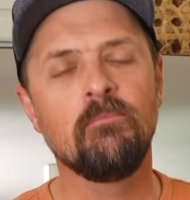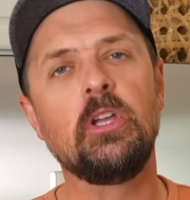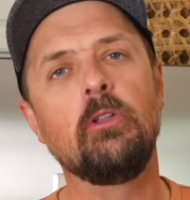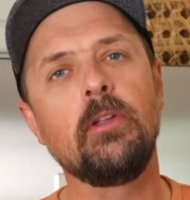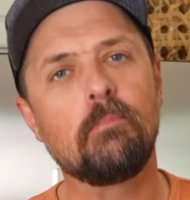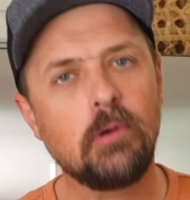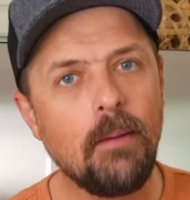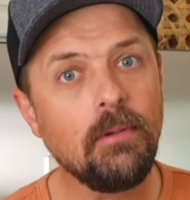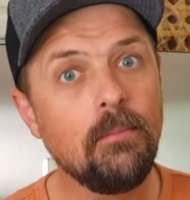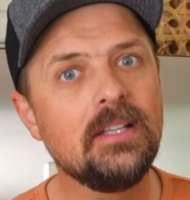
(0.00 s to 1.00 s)
The only
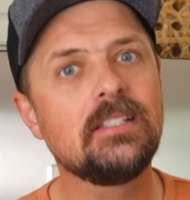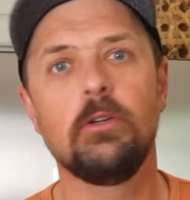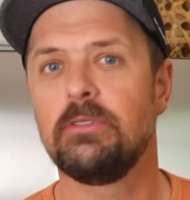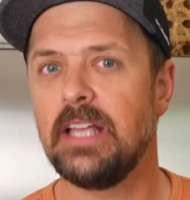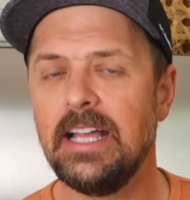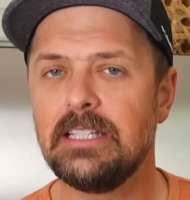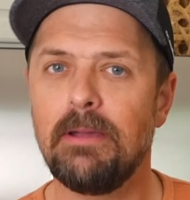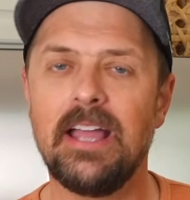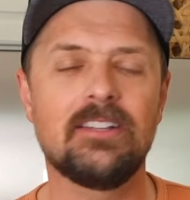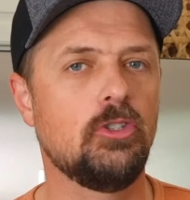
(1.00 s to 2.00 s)
problem is those ice
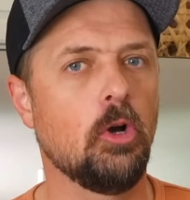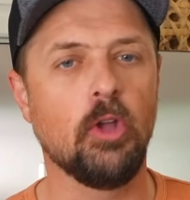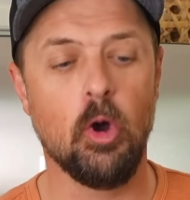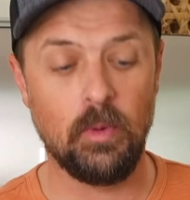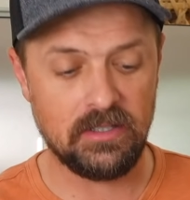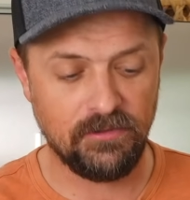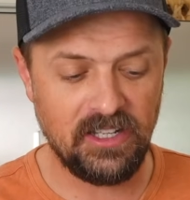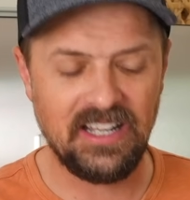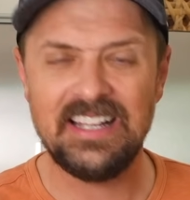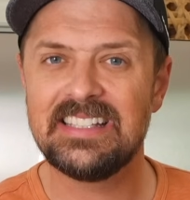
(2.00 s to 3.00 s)
packs don't always
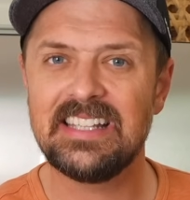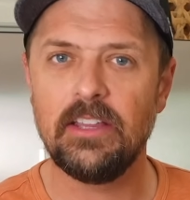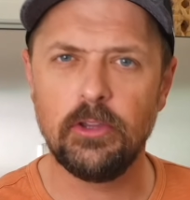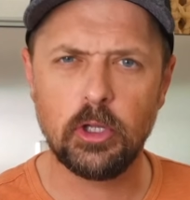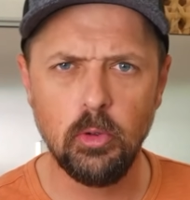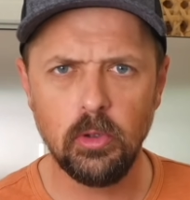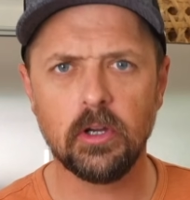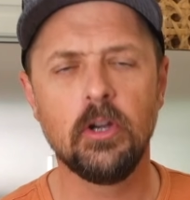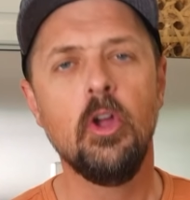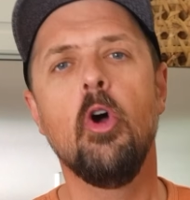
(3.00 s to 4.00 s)
fit inside the
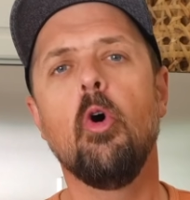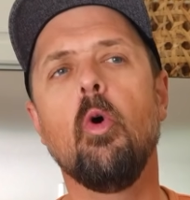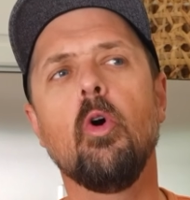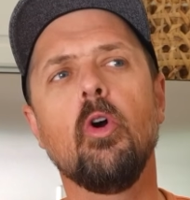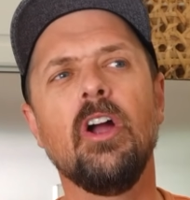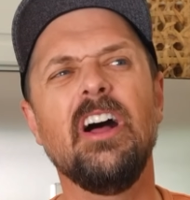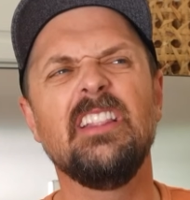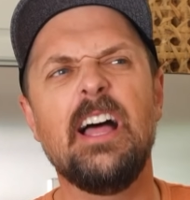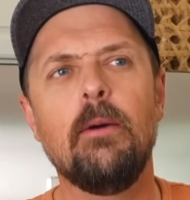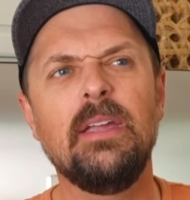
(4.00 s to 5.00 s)
cooler or
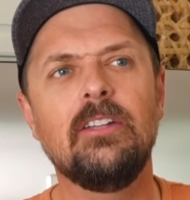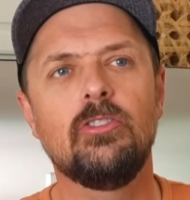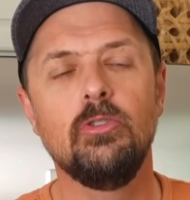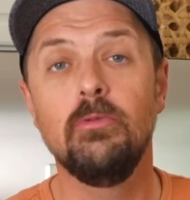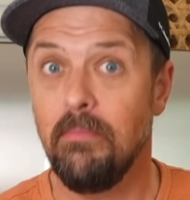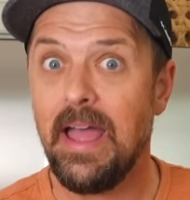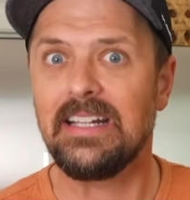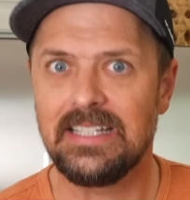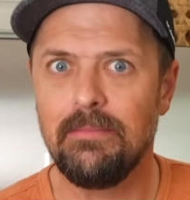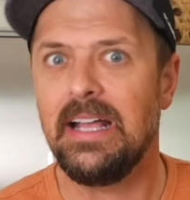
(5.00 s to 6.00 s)
allow me to
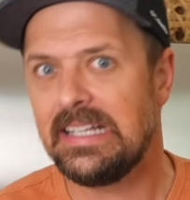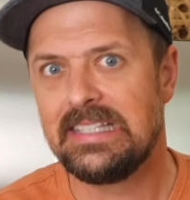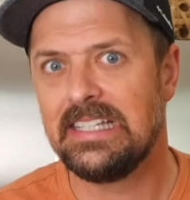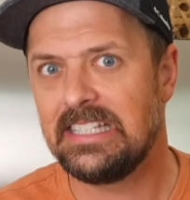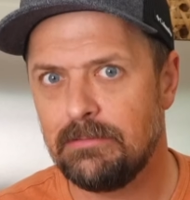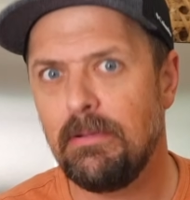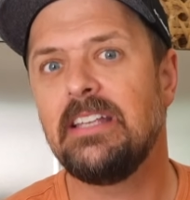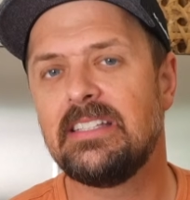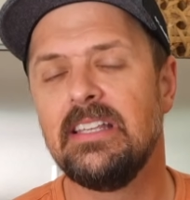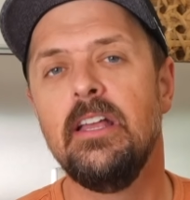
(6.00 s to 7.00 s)
maximize the
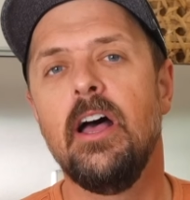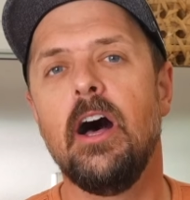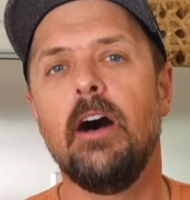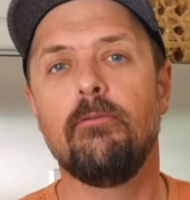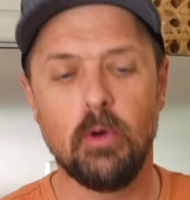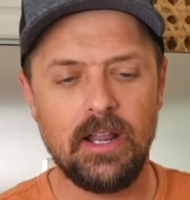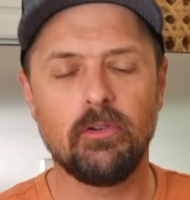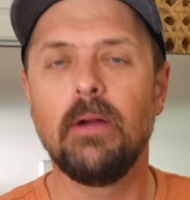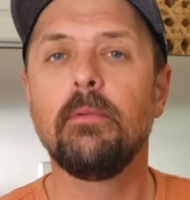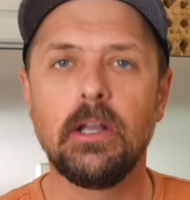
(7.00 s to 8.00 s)
space of
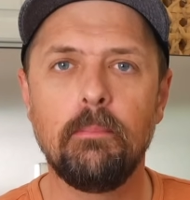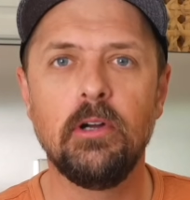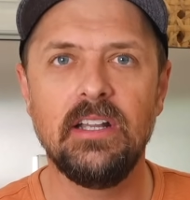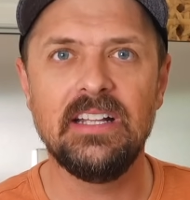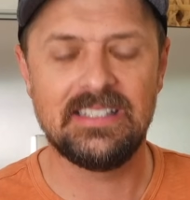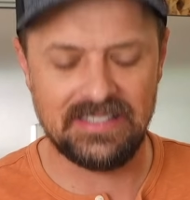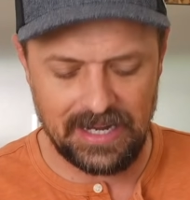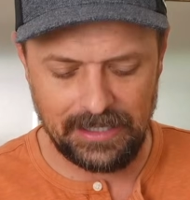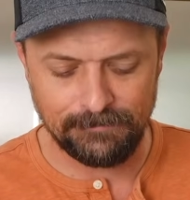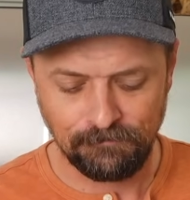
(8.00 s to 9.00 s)
whatever I'm going to put inside.